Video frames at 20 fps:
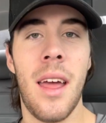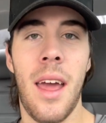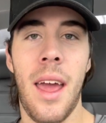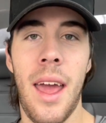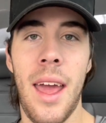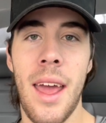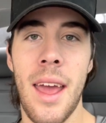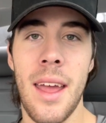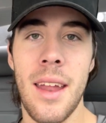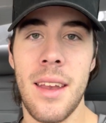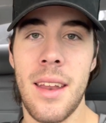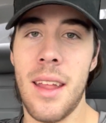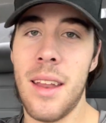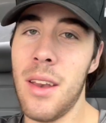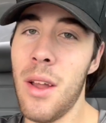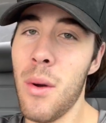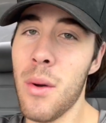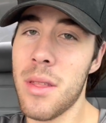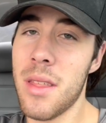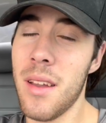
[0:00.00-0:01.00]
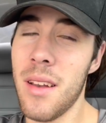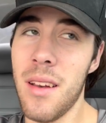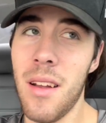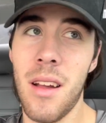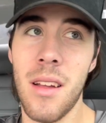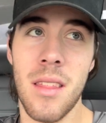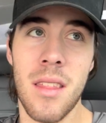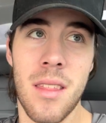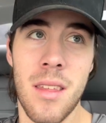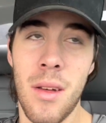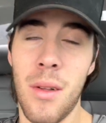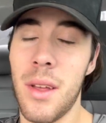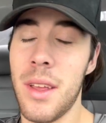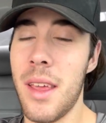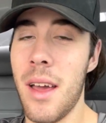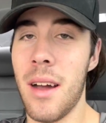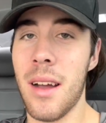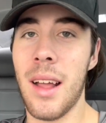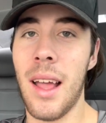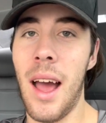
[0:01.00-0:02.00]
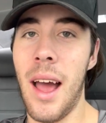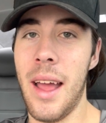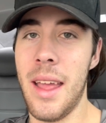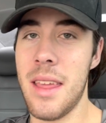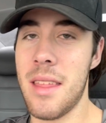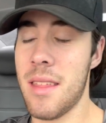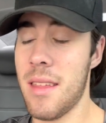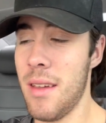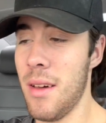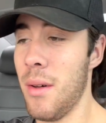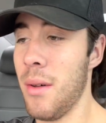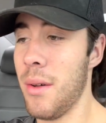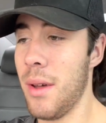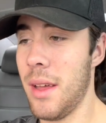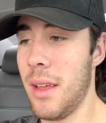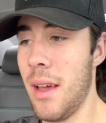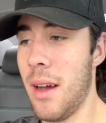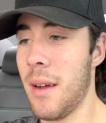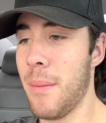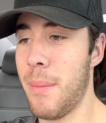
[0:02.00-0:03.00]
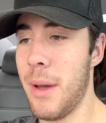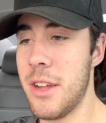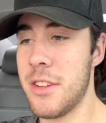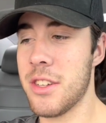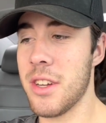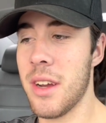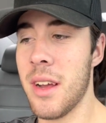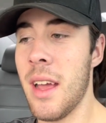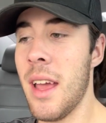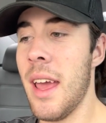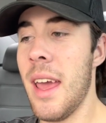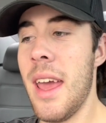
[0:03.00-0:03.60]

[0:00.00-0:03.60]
And Noah Syndergaard is still a young guy. He's still a young pitcher.